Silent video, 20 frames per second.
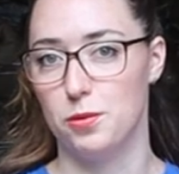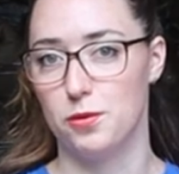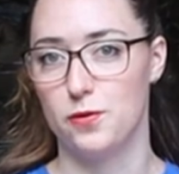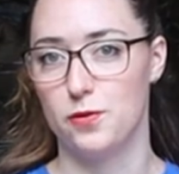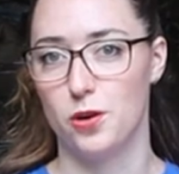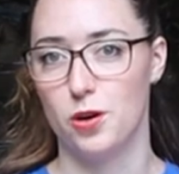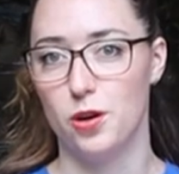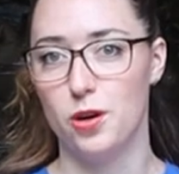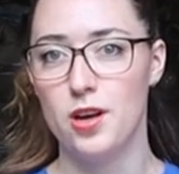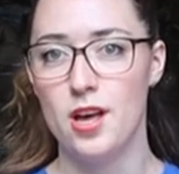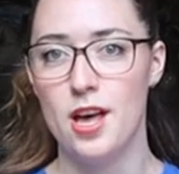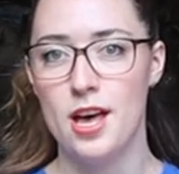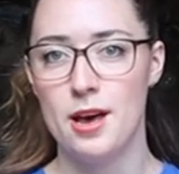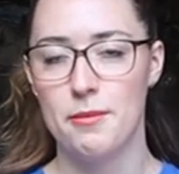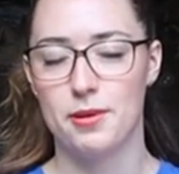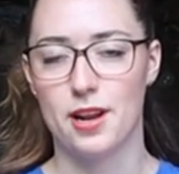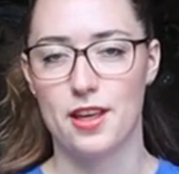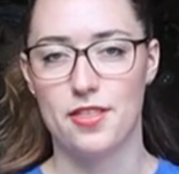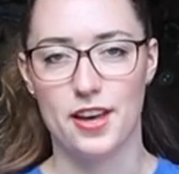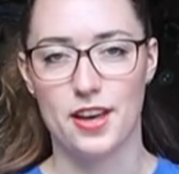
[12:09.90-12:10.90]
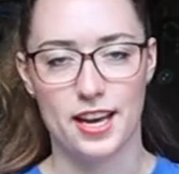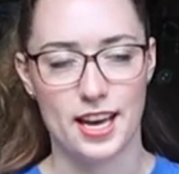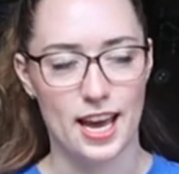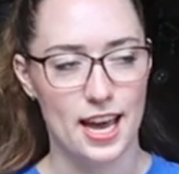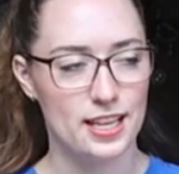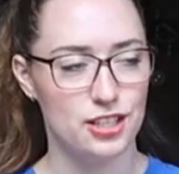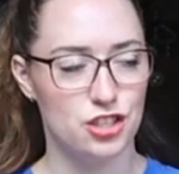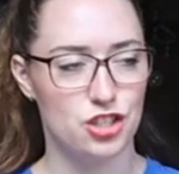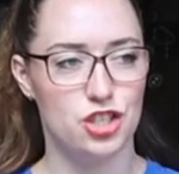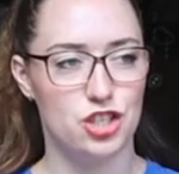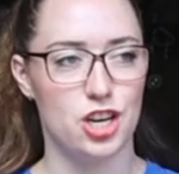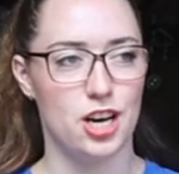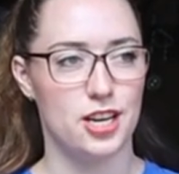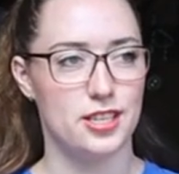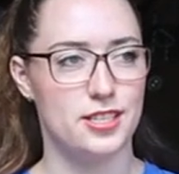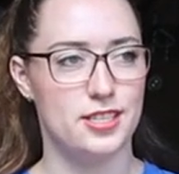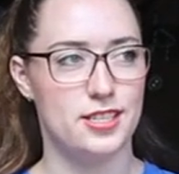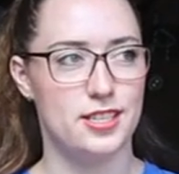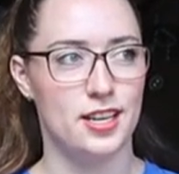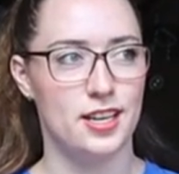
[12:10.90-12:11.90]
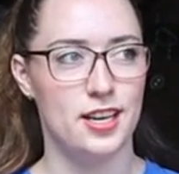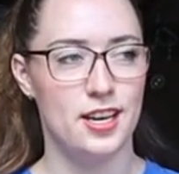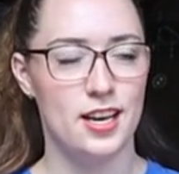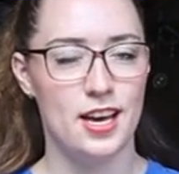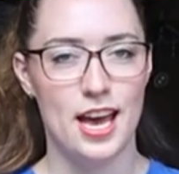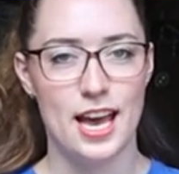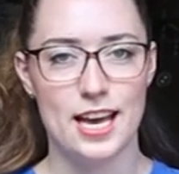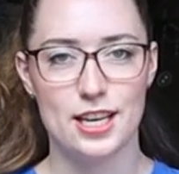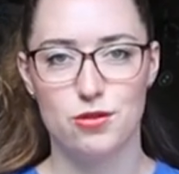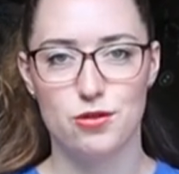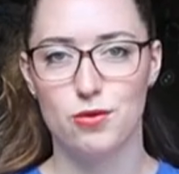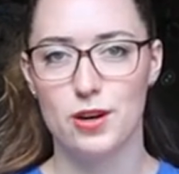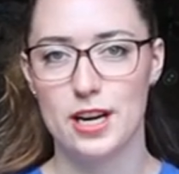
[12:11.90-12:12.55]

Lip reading: before, but I think it's